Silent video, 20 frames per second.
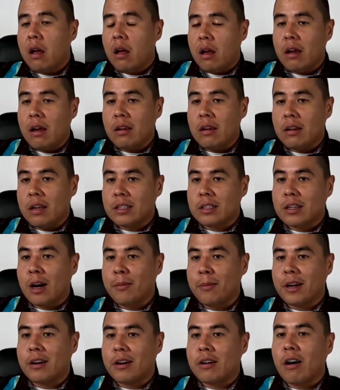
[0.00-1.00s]
and it's
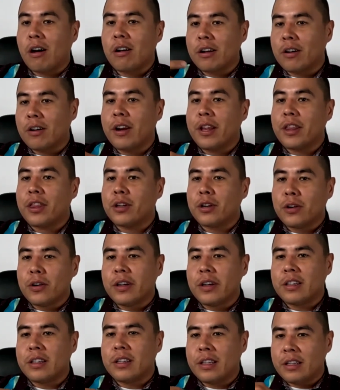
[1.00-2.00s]
coming crawling right through
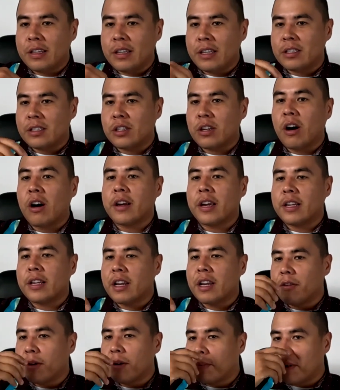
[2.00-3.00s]
it, and it's talking to
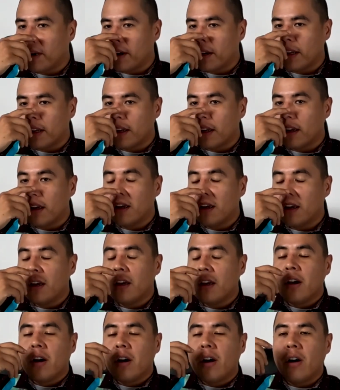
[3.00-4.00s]
everybody,
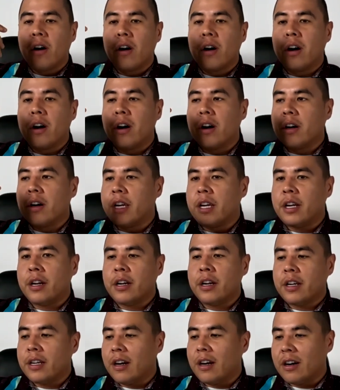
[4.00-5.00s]
or
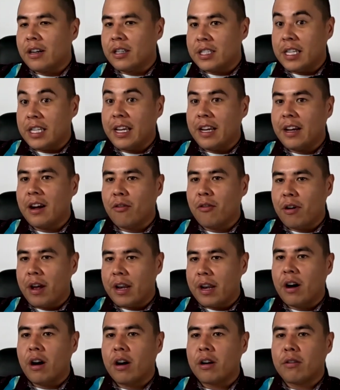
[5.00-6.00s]
hearing or seeing a
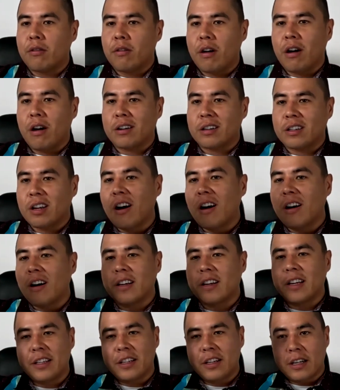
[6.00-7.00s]
red hot rock
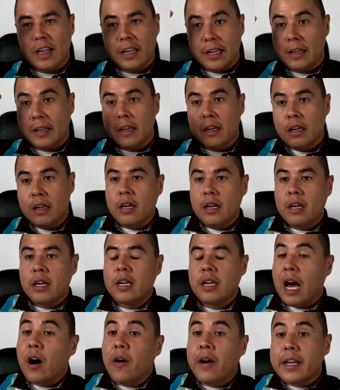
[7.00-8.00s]
talk, and you're like,
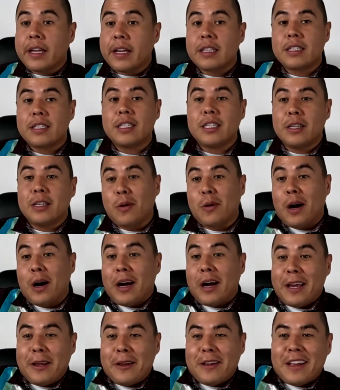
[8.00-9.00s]
now I can see
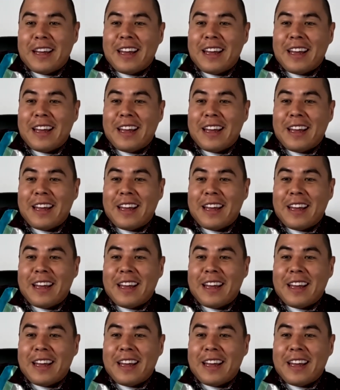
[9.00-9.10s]
why